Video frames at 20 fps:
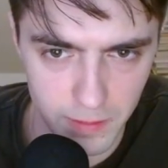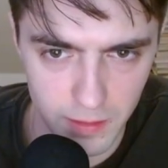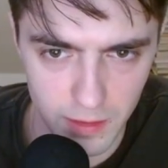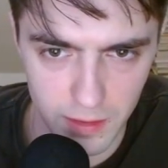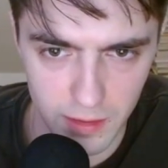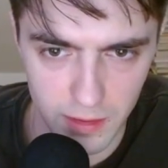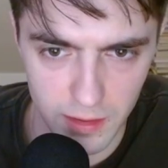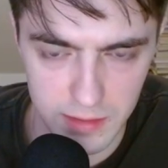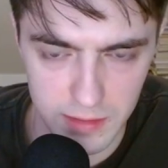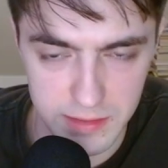
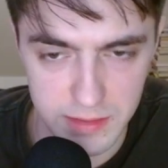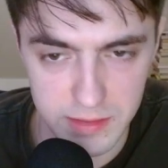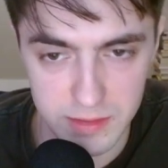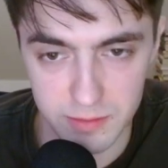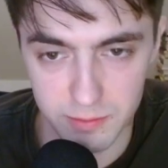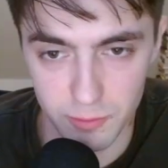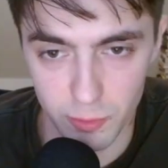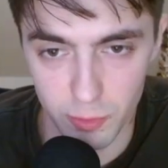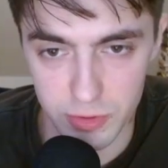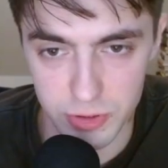did some
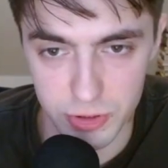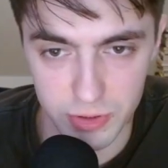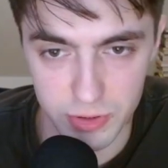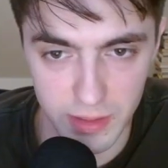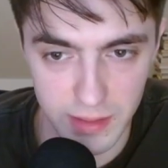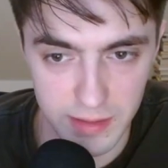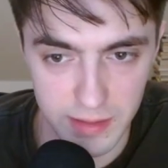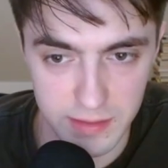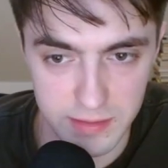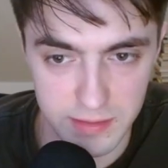more
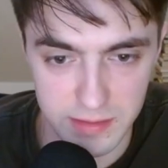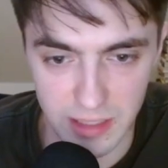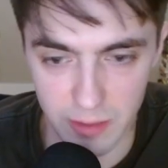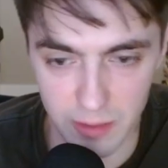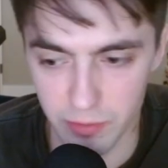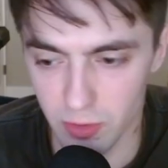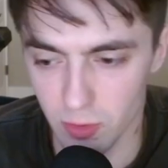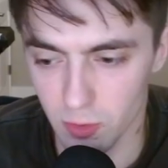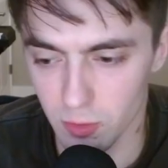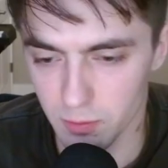trades. Now
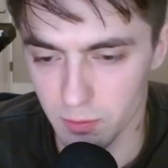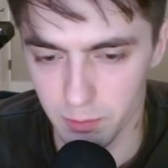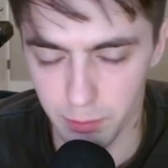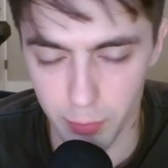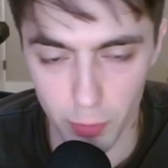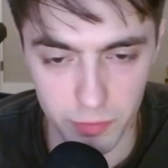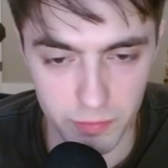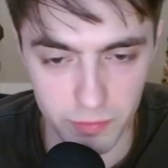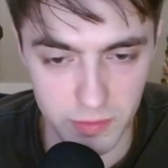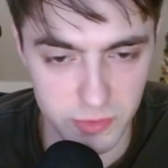
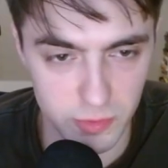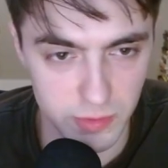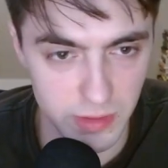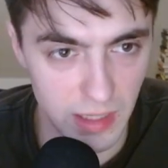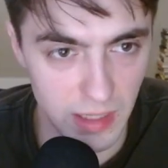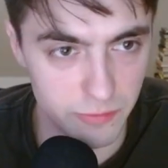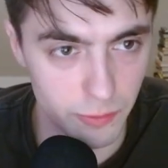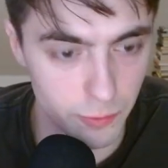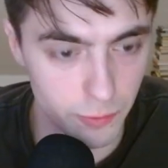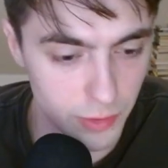both of us only
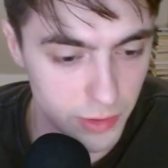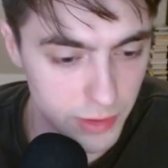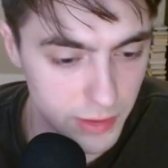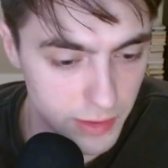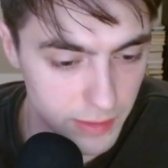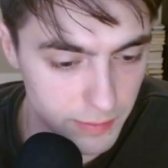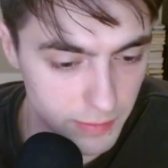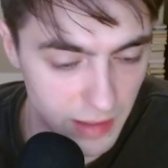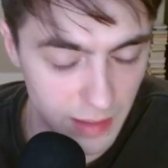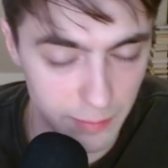have a rook.
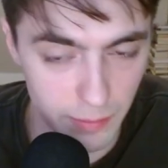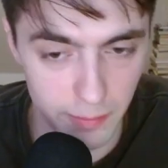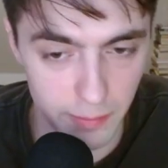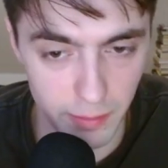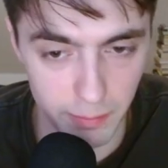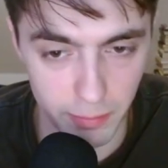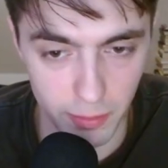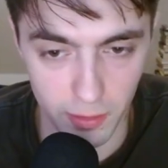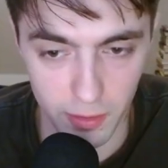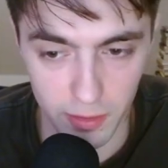I'm up a
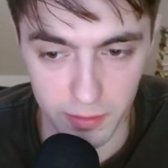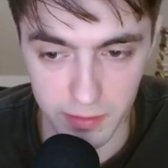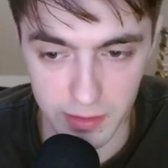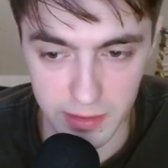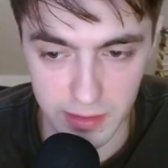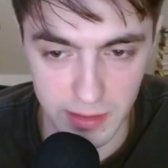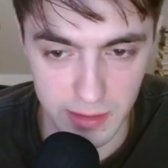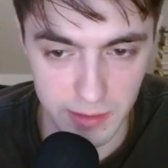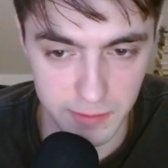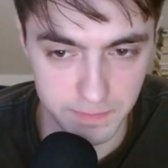pawn right
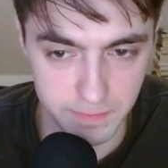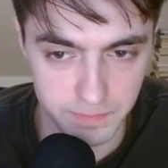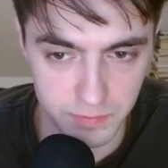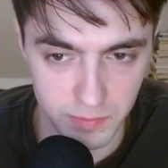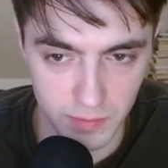now.